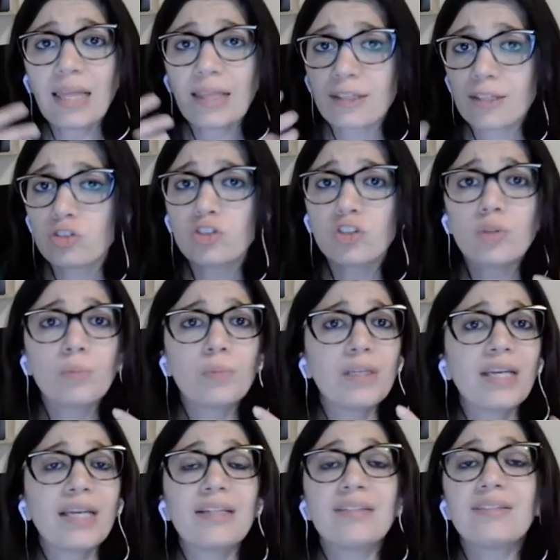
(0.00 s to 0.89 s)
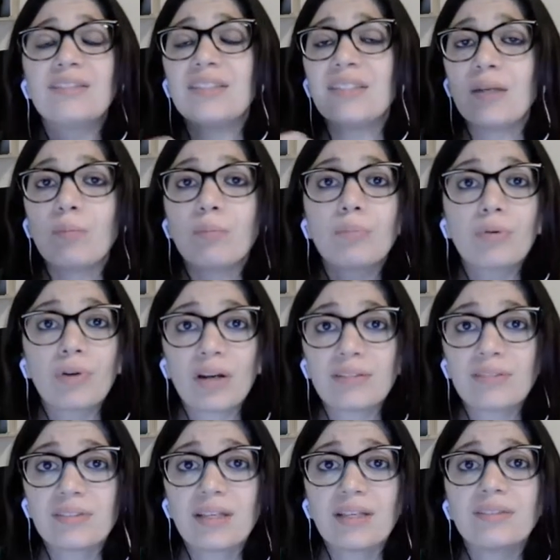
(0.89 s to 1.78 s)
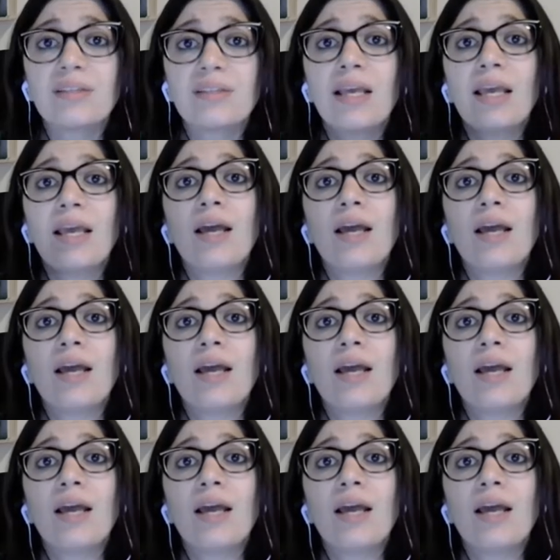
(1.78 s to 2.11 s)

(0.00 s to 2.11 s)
This should be a team process.